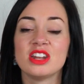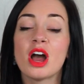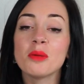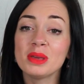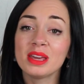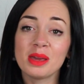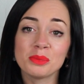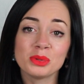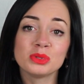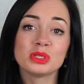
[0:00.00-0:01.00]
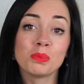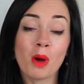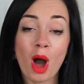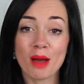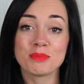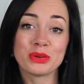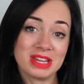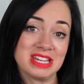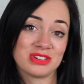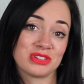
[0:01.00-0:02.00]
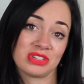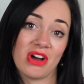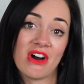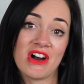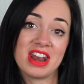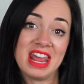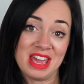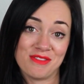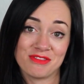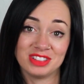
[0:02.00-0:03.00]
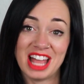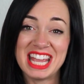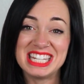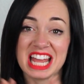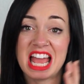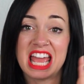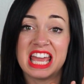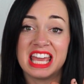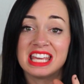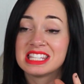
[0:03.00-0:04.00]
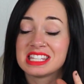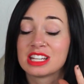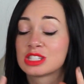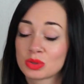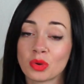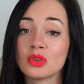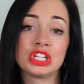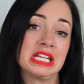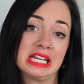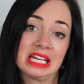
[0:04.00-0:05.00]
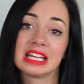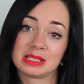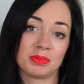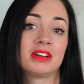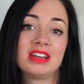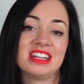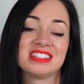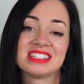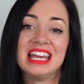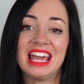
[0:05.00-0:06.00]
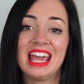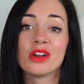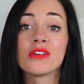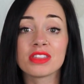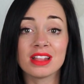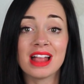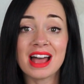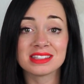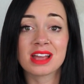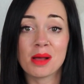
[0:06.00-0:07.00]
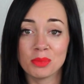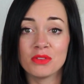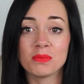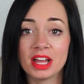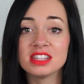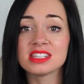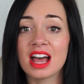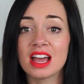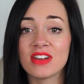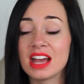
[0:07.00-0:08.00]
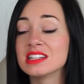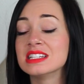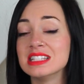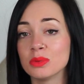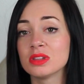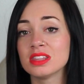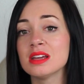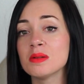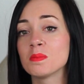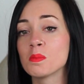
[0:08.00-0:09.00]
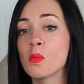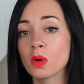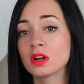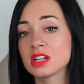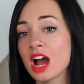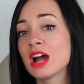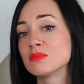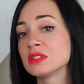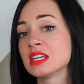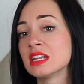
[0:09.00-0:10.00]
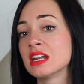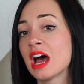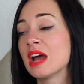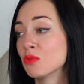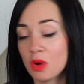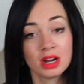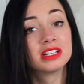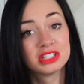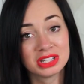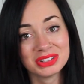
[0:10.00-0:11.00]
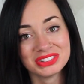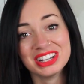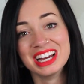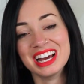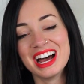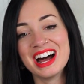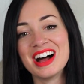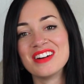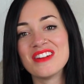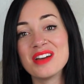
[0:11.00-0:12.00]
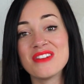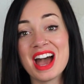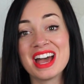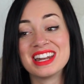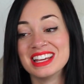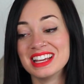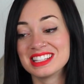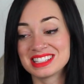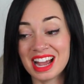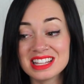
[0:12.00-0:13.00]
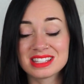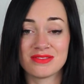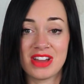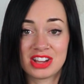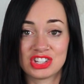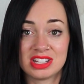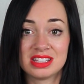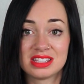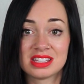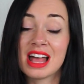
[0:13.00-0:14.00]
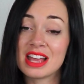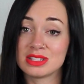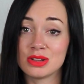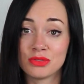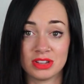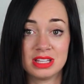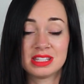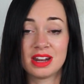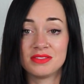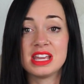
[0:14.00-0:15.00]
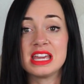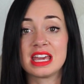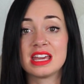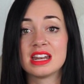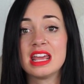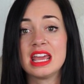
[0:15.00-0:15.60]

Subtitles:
Not being able to pop your ears on a flight is an excruciating experience. And over the last couple of months, I've had to deal with it more times than I've wanted to. I've had sinus infections the last 2 flights that I've taken.